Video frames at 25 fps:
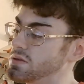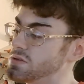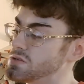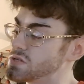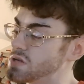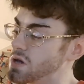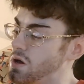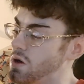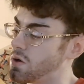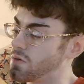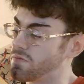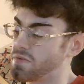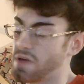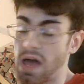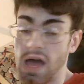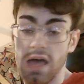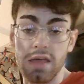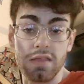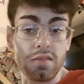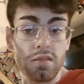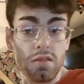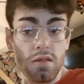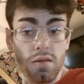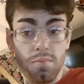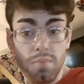So I've
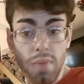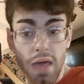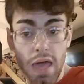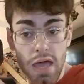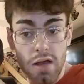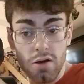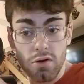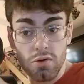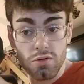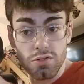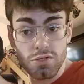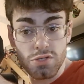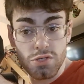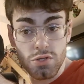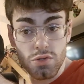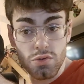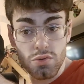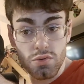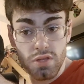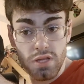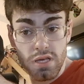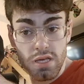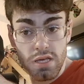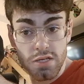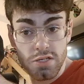got panel
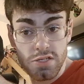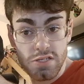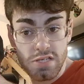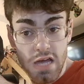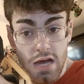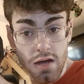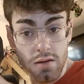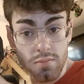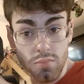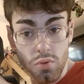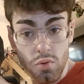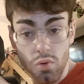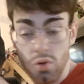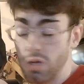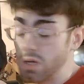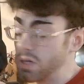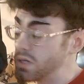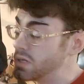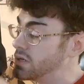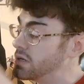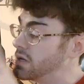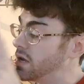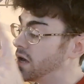to the soundboard.